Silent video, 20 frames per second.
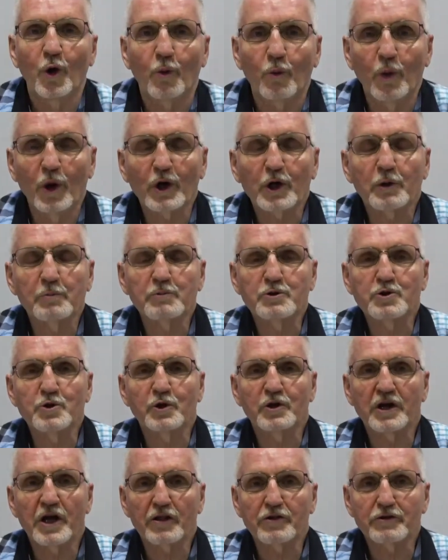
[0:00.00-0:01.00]
Welcome to
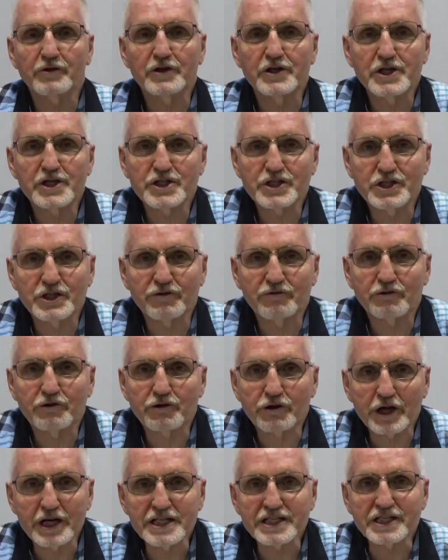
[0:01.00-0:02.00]
another edition of
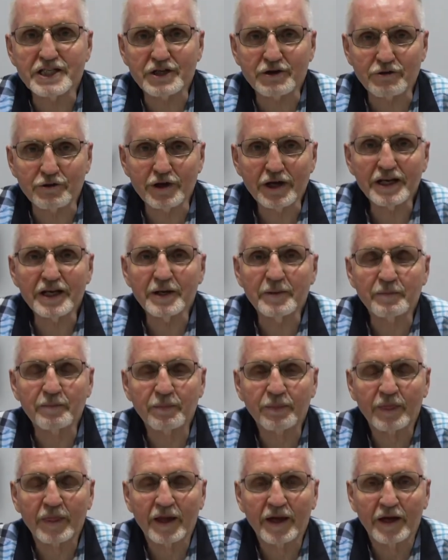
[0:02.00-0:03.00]
Grace and Grit.
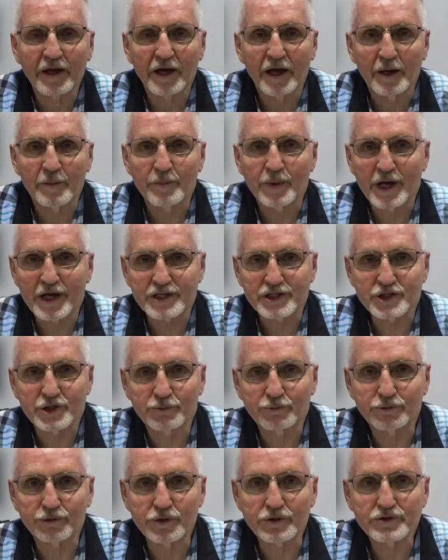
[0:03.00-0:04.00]
I'm
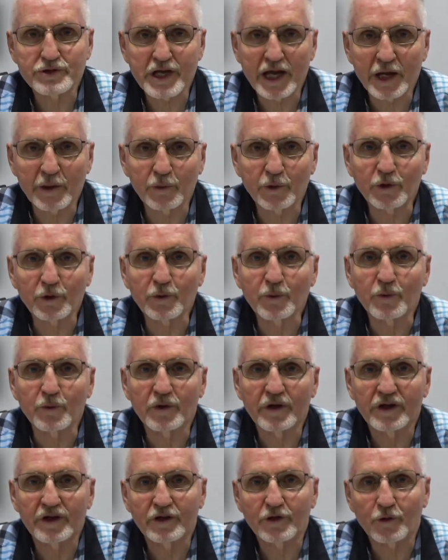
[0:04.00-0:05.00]
Pastor Bruce
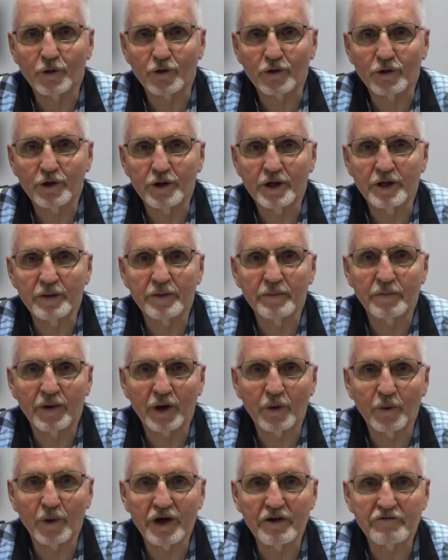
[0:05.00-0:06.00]
Hayward. Dorothy,
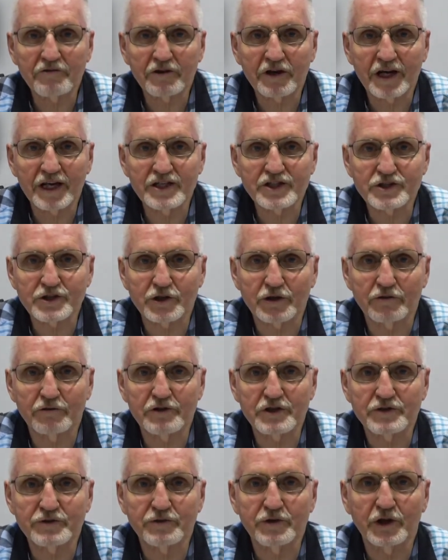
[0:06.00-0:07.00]
my wife, and I
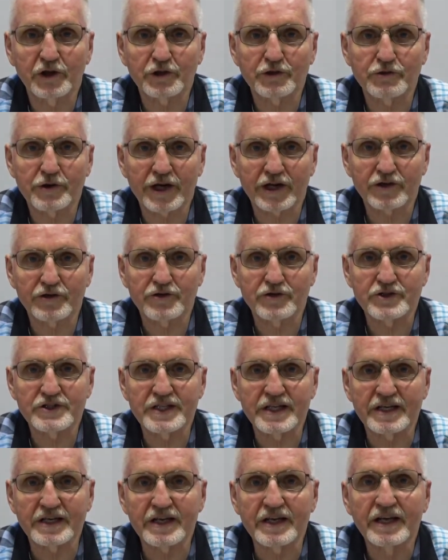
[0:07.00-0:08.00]
serve as field
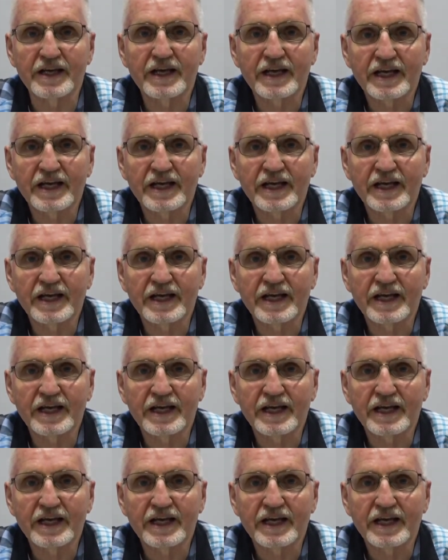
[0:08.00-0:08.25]
directors in